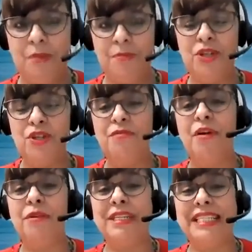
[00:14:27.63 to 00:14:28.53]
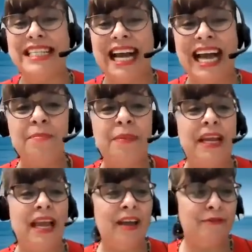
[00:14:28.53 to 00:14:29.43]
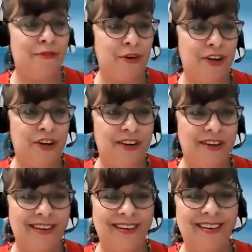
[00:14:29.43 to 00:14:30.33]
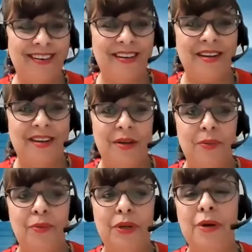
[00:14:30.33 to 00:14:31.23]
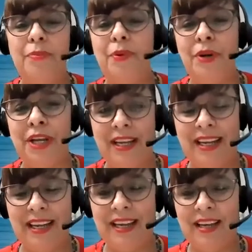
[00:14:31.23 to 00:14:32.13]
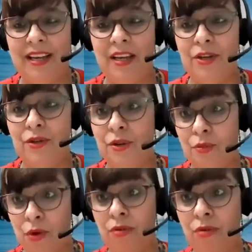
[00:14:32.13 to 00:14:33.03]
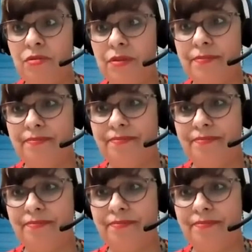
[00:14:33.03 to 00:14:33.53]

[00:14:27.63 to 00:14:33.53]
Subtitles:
How much of our time and effort we are putting into the world?